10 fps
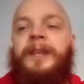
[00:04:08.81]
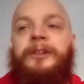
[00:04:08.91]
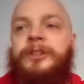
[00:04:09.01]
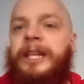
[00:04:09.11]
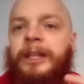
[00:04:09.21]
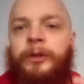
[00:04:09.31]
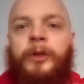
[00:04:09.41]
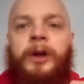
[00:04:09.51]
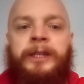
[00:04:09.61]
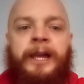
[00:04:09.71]
It just had a
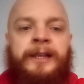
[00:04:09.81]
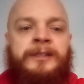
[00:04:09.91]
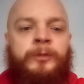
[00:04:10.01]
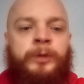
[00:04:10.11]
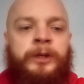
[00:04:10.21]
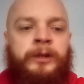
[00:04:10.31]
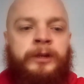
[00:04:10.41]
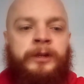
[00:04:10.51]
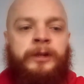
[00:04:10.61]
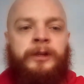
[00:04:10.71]
lot of guys that were
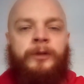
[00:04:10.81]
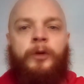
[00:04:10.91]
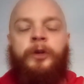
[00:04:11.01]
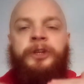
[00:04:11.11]
on